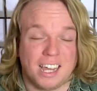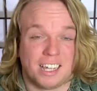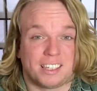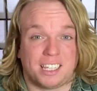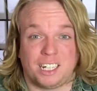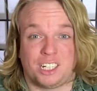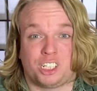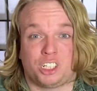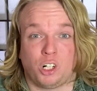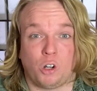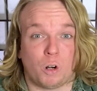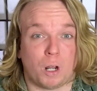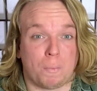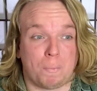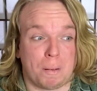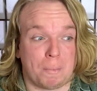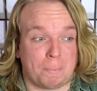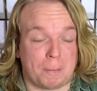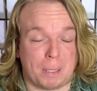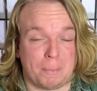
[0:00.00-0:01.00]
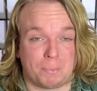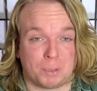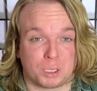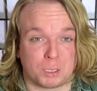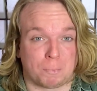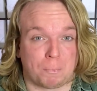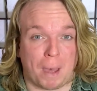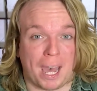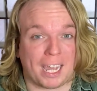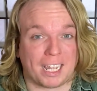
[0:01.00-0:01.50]
They showed up in people's
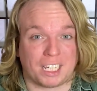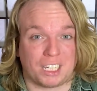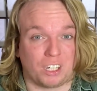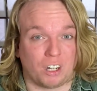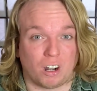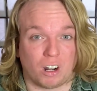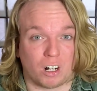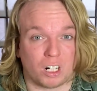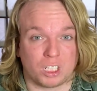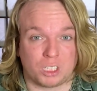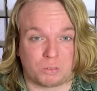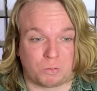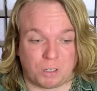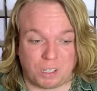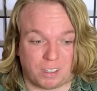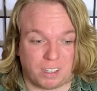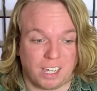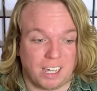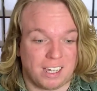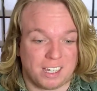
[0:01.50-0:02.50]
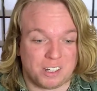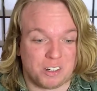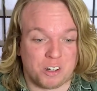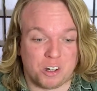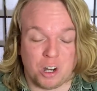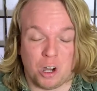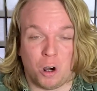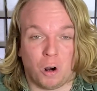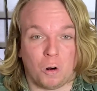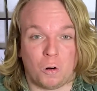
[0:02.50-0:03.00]
backyards with
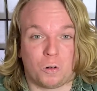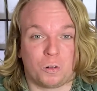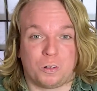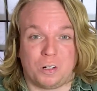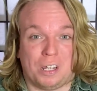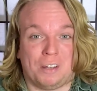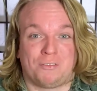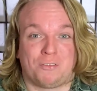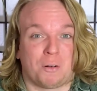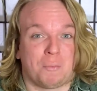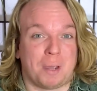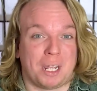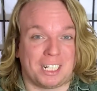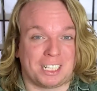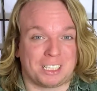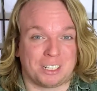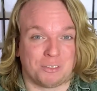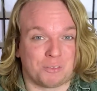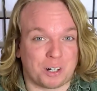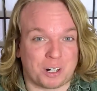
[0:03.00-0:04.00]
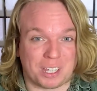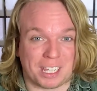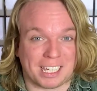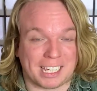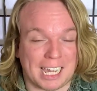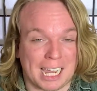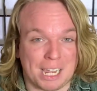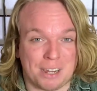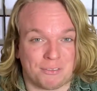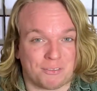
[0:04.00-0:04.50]
no information of where they
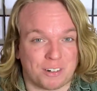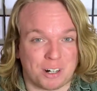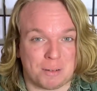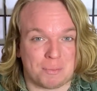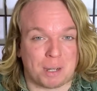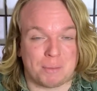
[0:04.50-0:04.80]
came from.